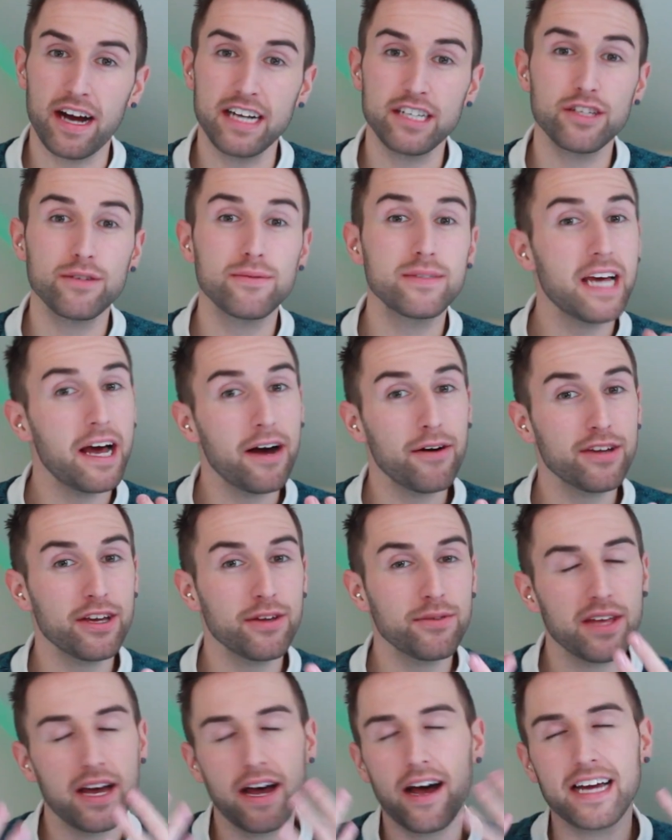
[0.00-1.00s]
I do tell
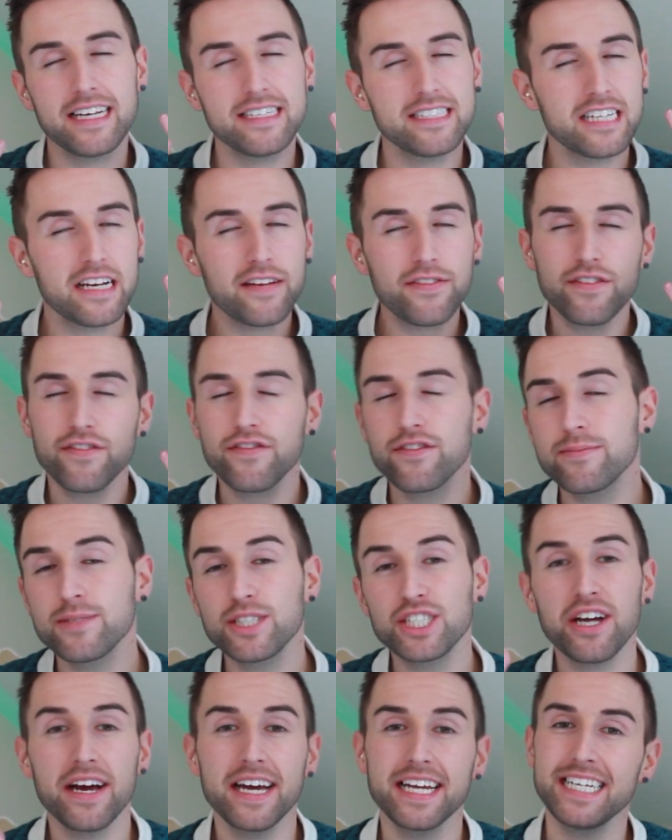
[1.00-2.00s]
you that I suffer from
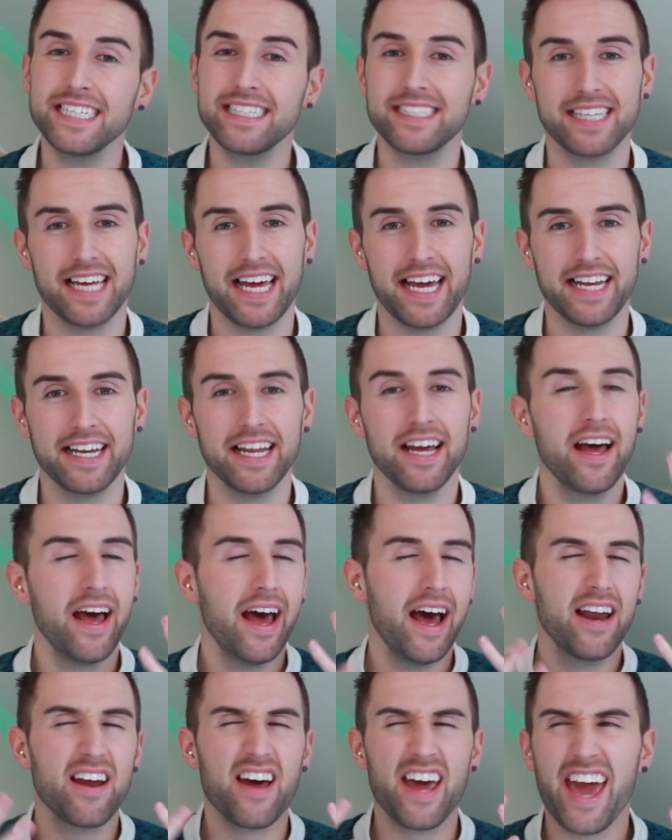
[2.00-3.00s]
shiny skin
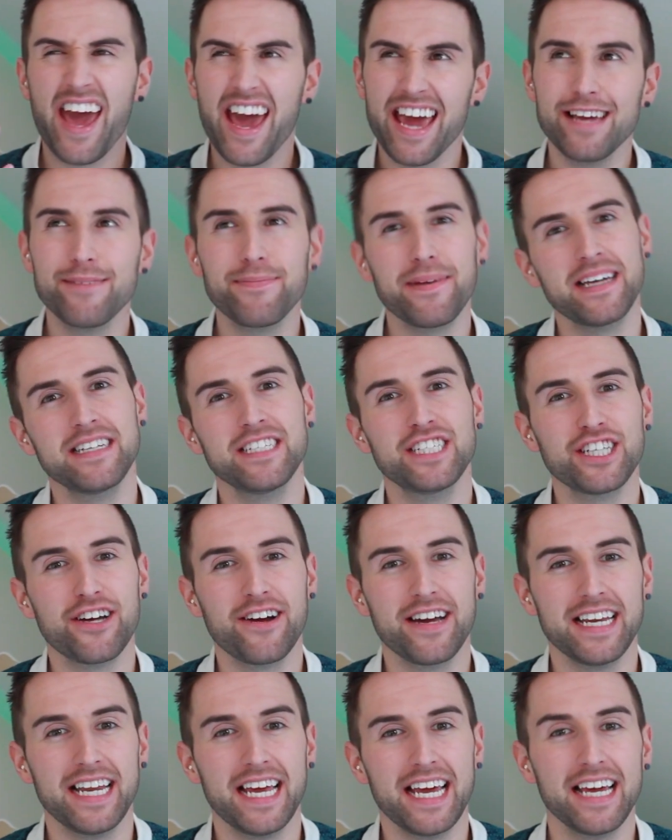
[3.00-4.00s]
and I hate being
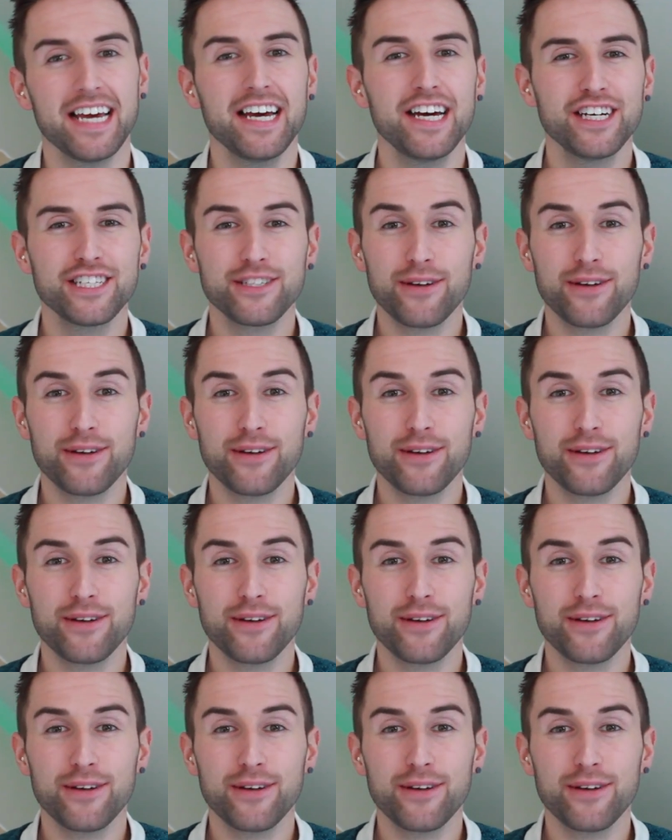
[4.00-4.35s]
shiny.